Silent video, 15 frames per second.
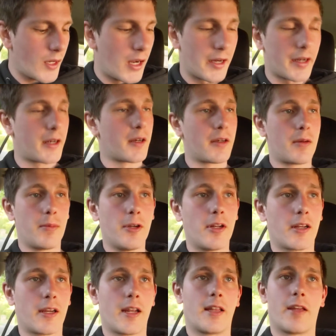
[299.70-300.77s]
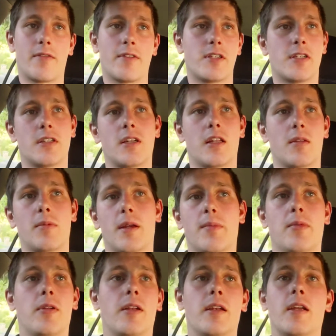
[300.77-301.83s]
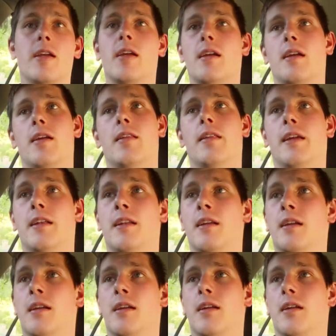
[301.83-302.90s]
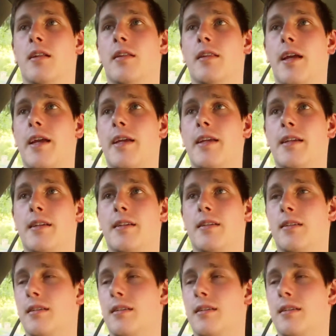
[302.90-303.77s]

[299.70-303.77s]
I can communicate that vision to other people, and then they,